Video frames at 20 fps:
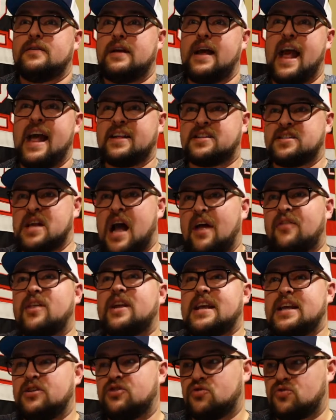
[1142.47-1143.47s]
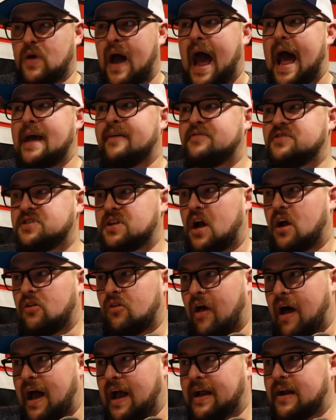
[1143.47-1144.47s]
It's not that he drives a
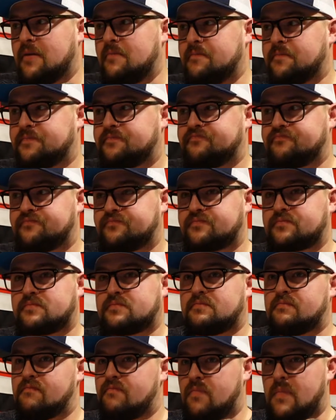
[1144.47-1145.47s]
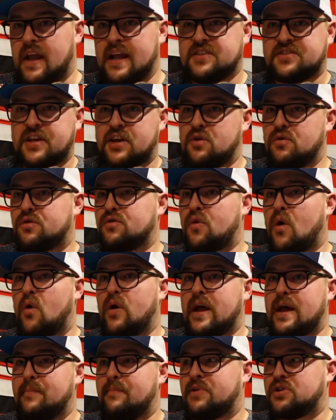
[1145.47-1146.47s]
line. It's that you throw
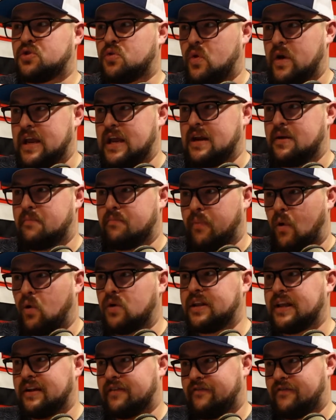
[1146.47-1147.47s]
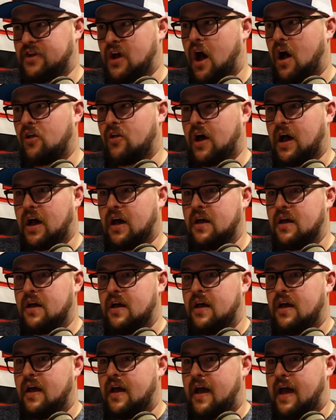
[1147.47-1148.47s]
him between Boldy and Fiala
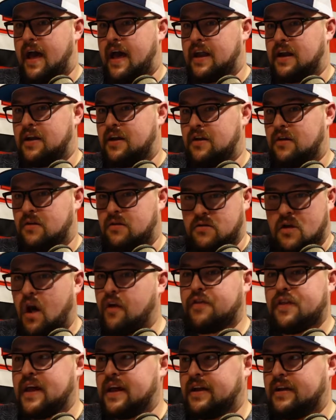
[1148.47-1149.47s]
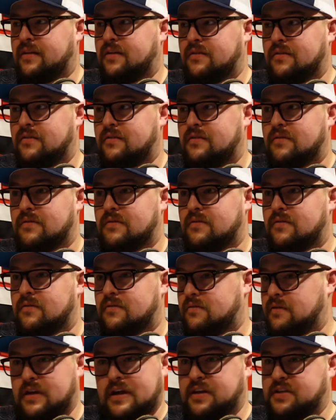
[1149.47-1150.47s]
and nothing
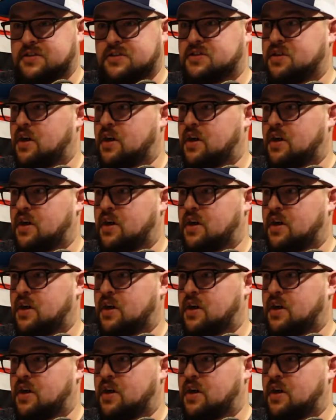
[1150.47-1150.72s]
is